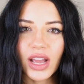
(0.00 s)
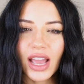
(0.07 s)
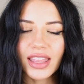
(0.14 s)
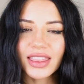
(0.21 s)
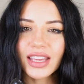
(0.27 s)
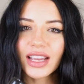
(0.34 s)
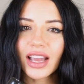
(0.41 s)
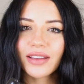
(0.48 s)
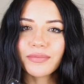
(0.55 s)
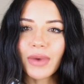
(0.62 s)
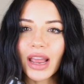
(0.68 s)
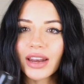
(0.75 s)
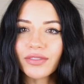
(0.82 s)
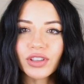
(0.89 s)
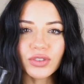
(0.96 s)
I think I
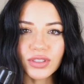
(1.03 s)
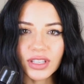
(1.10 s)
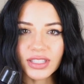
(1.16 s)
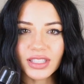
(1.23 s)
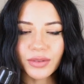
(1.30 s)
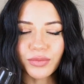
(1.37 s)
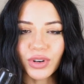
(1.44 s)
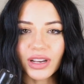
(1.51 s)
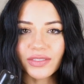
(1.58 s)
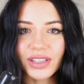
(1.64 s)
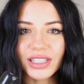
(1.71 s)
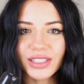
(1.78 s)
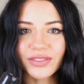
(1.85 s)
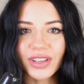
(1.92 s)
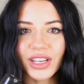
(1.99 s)
might have used this in
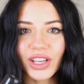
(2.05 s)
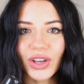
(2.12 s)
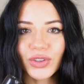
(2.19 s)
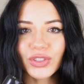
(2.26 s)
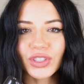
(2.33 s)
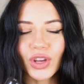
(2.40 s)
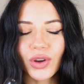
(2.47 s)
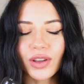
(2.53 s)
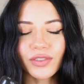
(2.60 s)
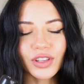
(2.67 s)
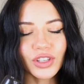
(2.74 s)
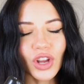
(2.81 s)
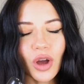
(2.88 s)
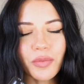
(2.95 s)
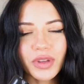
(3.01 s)
previous videos, so if you
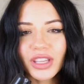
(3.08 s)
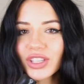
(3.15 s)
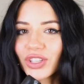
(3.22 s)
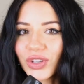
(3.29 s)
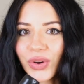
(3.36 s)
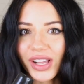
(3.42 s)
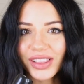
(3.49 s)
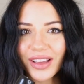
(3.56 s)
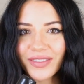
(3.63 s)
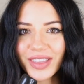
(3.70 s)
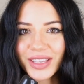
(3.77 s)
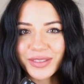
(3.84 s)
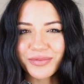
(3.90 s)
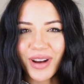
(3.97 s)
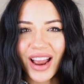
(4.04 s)
know me, you know I love
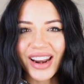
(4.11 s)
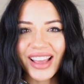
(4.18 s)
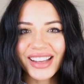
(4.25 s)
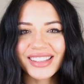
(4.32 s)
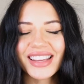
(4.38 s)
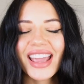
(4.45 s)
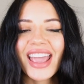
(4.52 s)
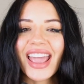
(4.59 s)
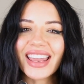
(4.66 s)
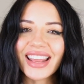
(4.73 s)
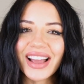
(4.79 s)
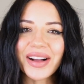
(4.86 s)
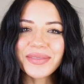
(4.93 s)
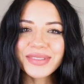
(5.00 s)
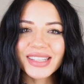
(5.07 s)
this product, and
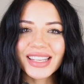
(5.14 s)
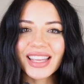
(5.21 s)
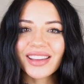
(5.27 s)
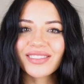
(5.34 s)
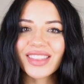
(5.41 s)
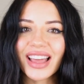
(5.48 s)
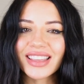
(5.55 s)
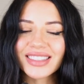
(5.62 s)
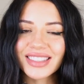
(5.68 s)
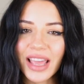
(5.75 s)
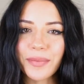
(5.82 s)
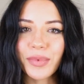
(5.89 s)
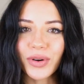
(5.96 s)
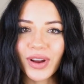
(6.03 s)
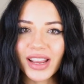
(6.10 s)
it helps to give that
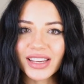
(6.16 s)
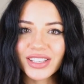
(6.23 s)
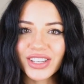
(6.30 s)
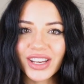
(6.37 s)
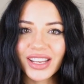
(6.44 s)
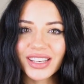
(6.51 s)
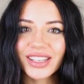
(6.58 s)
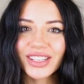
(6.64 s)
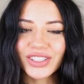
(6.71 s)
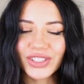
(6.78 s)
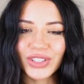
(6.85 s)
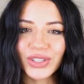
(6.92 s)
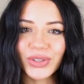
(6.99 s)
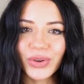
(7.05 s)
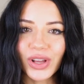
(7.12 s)
separation
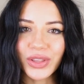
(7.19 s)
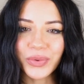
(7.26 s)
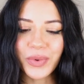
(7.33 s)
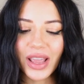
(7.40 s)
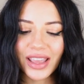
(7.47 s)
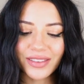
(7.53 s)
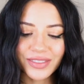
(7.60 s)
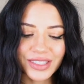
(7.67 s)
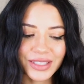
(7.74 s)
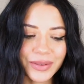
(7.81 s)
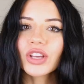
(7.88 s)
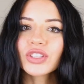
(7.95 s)
to the waves.